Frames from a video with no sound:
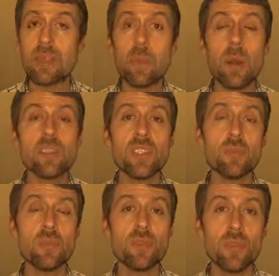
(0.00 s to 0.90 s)

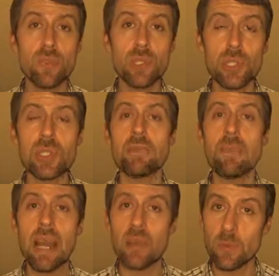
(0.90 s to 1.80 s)
possible solution in
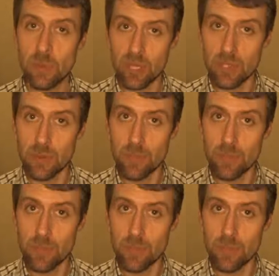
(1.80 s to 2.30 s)
my opinion.